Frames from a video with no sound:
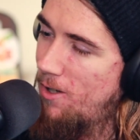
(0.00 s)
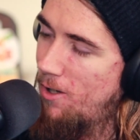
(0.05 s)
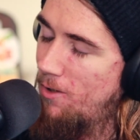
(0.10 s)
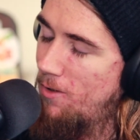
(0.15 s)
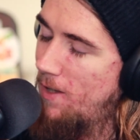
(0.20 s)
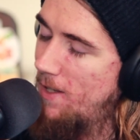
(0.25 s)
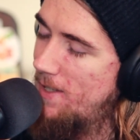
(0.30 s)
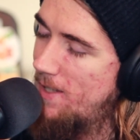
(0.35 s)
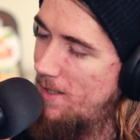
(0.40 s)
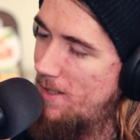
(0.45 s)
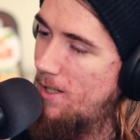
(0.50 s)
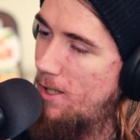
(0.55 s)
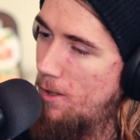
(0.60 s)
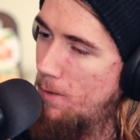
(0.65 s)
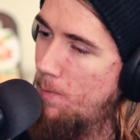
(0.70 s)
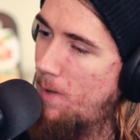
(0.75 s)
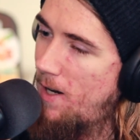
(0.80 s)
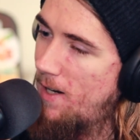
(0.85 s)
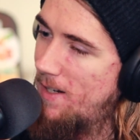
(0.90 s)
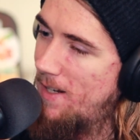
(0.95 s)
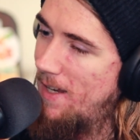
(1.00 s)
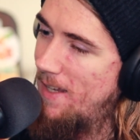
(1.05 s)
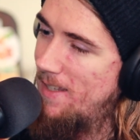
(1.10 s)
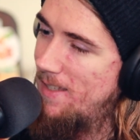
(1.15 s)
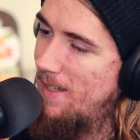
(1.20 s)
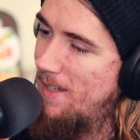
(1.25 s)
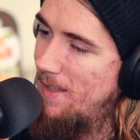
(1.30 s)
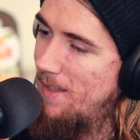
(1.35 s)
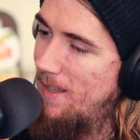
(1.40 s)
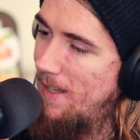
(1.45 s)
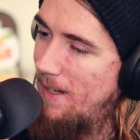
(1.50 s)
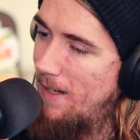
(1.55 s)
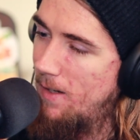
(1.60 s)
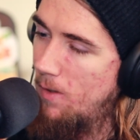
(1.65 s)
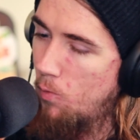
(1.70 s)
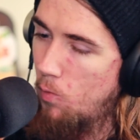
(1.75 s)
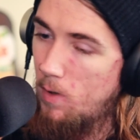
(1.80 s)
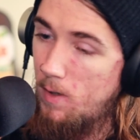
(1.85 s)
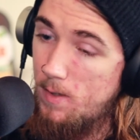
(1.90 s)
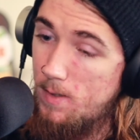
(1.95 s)
or listen to your podcast and think,
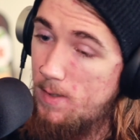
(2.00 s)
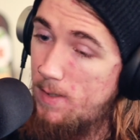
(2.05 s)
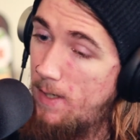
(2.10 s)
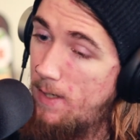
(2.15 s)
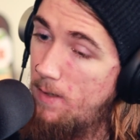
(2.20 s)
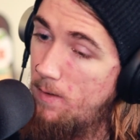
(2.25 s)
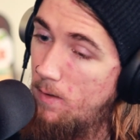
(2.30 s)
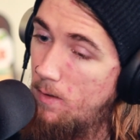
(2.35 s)
what does Dan